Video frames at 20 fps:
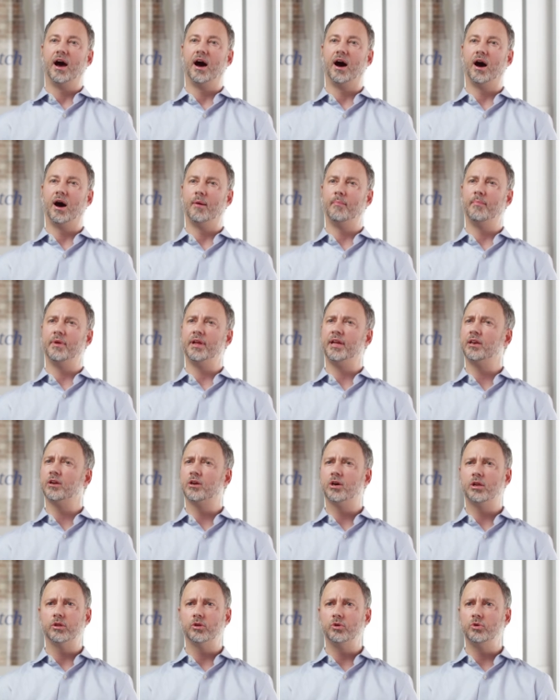
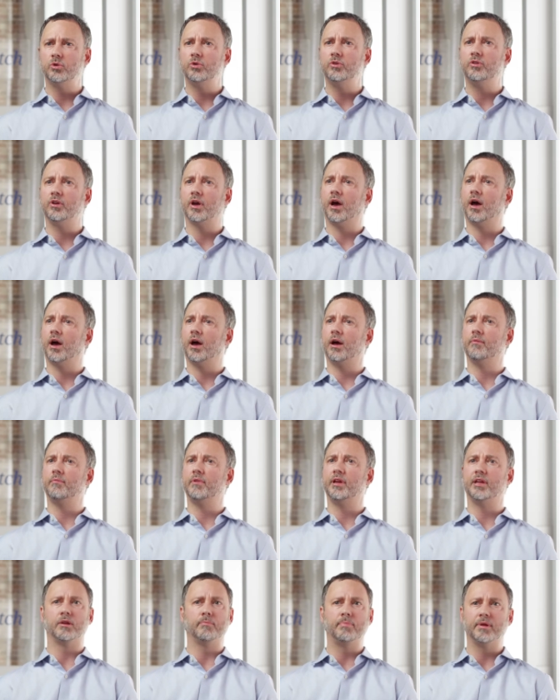include
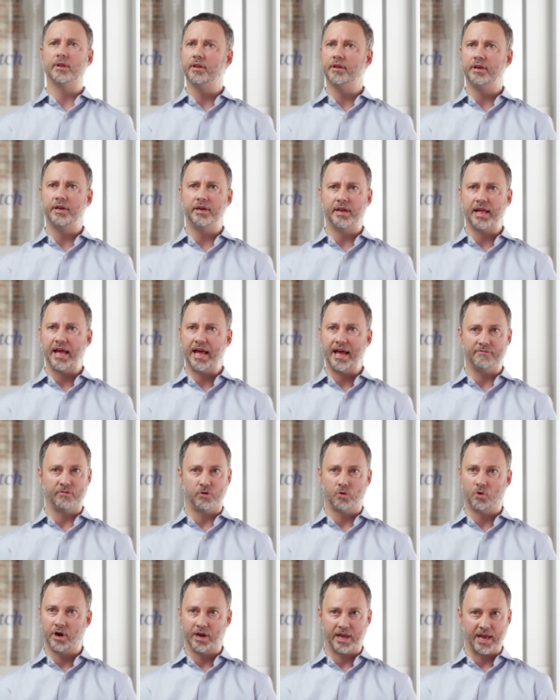inability to have
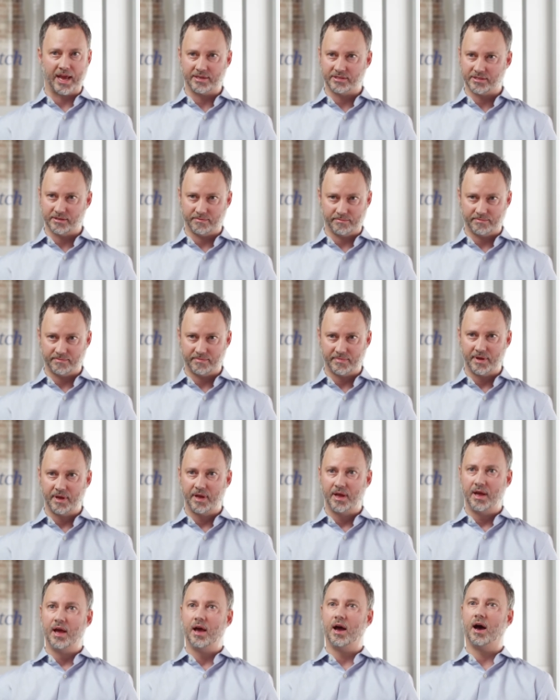an orgasm,
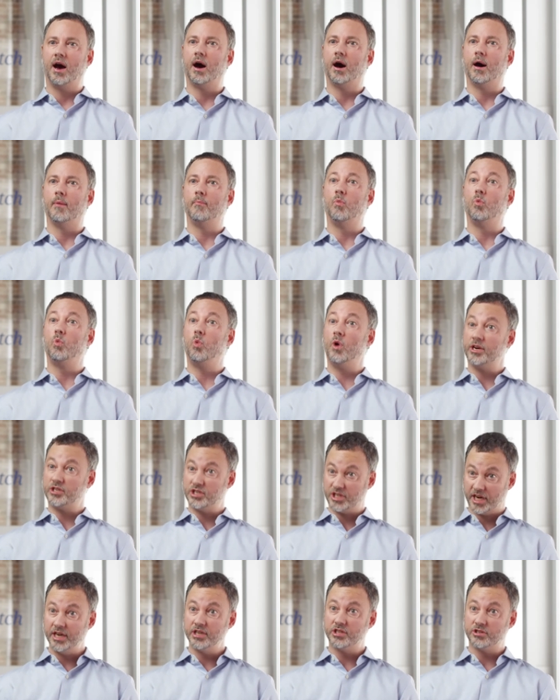
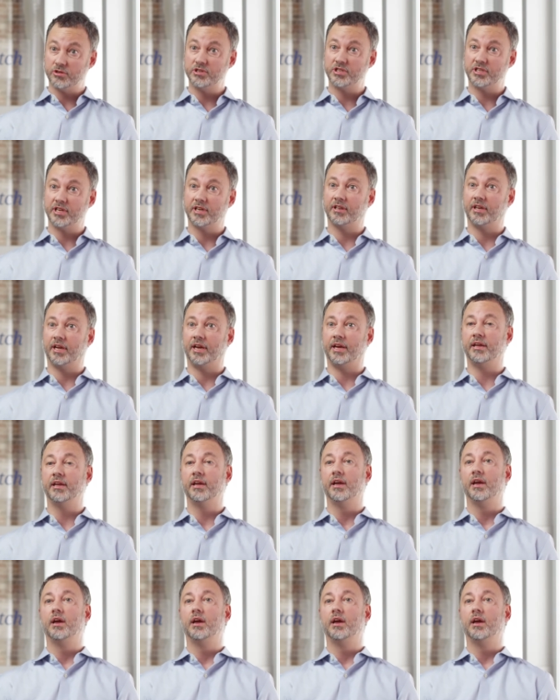which interestingly,